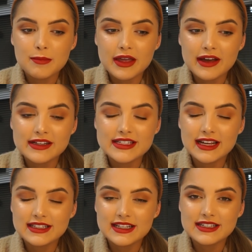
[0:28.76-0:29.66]
Because
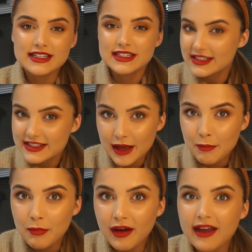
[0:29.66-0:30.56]
it is
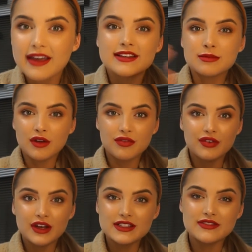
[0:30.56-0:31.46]
December. It is my
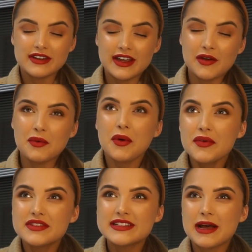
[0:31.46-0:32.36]
first video
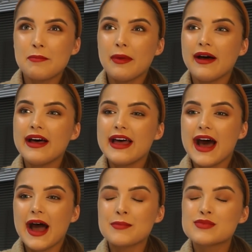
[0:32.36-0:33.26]
of December.
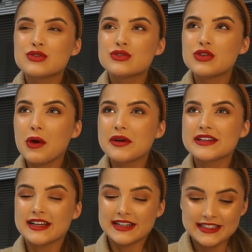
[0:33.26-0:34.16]
I'm so
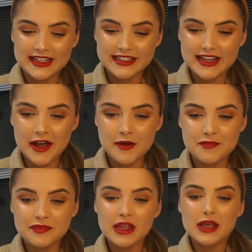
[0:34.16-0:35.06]
excited.
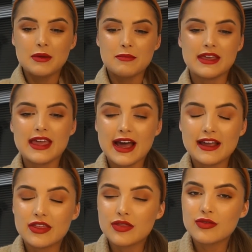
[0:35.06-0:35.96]
But
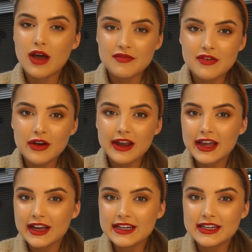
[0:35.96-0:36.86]
yeah, I felt
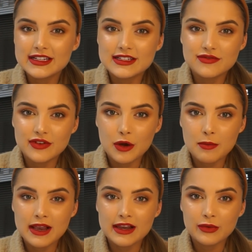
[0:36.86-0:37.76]
like I needed to
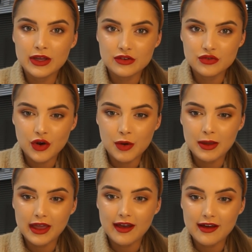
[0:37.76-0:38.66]
film a little intro
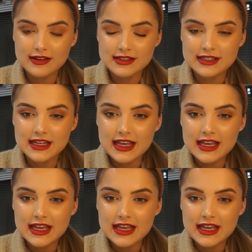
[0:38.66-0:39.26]
because